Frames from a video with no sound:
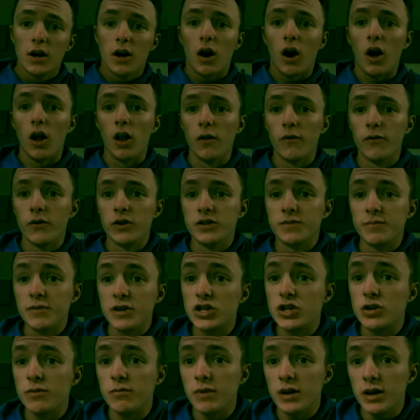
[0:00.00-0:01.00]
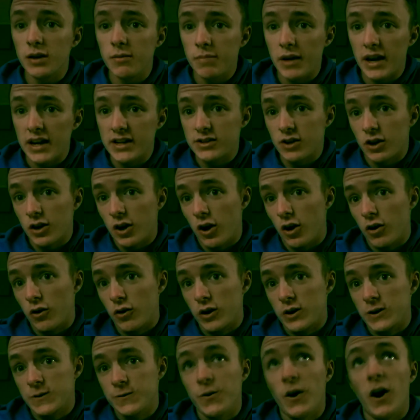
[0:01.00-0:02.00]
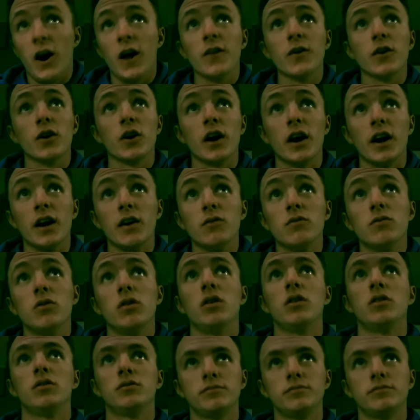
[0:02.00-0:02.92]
Oliver's mission being based on honoring his father and